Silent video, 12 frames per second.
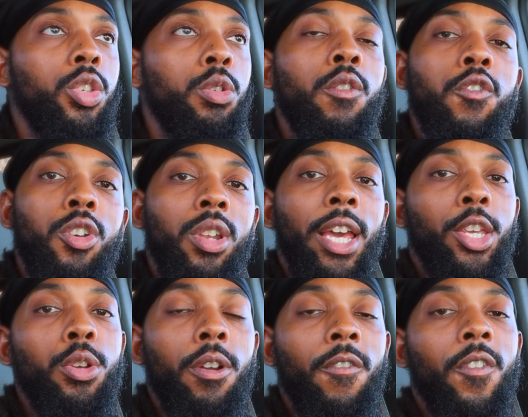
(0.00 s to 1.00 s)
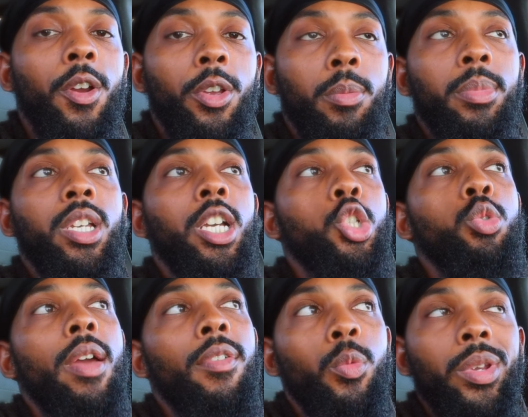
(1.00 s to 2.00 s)
you feel like you're a failure because you
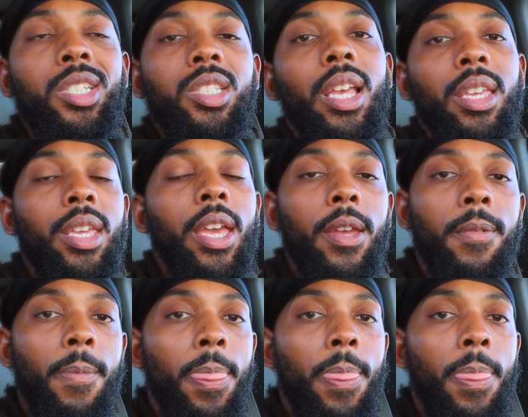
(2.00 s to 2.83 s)
haven't reached that yet.